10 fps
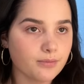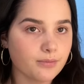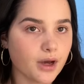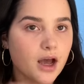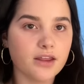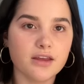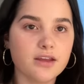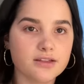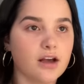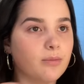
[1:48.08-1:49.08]
but I think
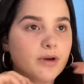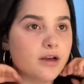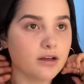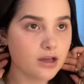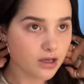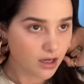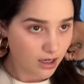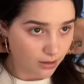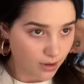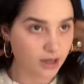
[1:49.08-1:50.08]
it's helping.
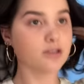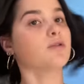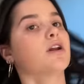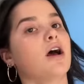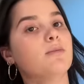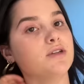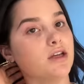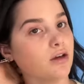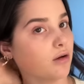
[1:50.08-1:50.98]
Anyway, I just wanted to update you.